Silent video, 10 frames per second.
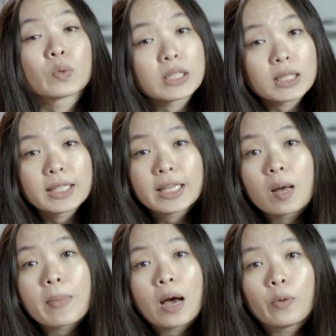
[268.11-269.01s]
recently
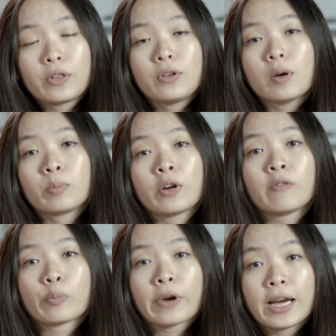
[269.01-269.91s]
come out with a number
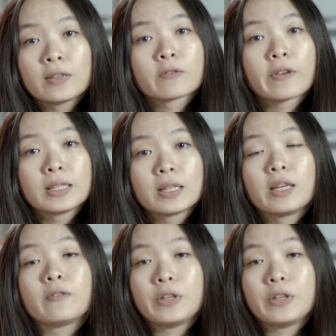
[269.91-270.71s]
of brand-friendly